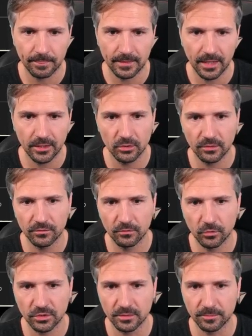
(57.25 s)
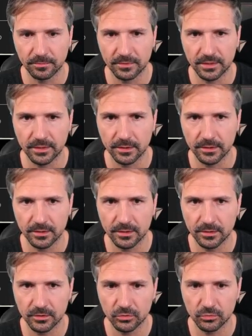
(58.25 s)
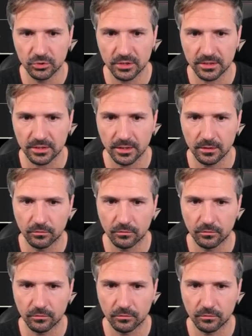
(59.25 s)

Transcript: And you have the versatility to just get it